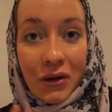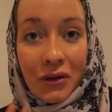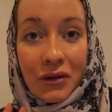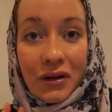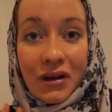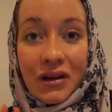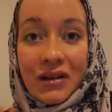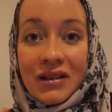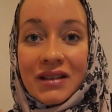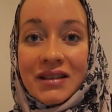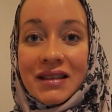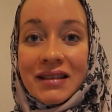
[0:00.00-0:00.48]

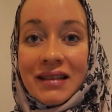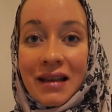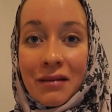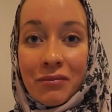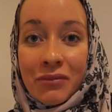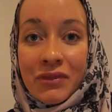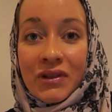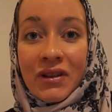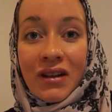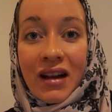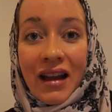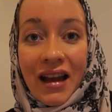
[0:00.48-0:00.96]

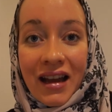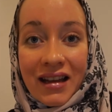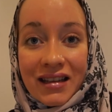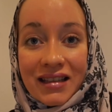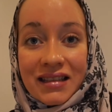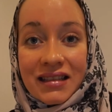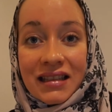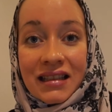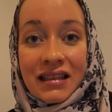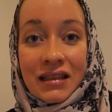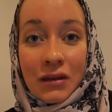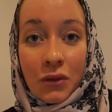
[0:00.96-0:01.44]

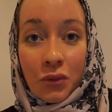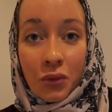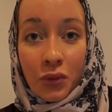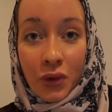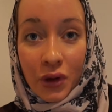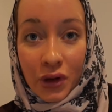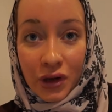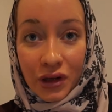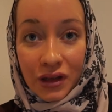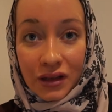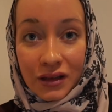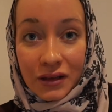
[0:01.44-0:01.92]
conceptualizing the
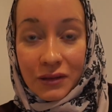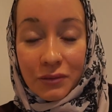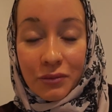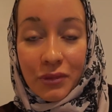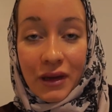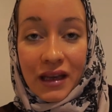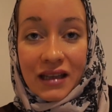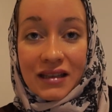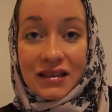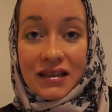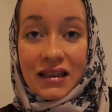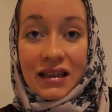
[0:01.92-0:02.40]
world,
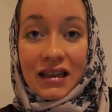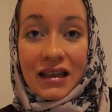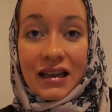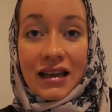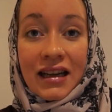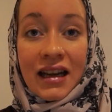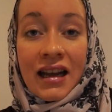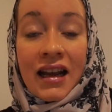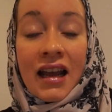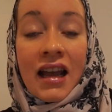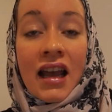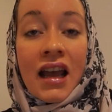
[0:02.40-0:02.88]

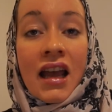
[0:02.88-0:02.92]
basically.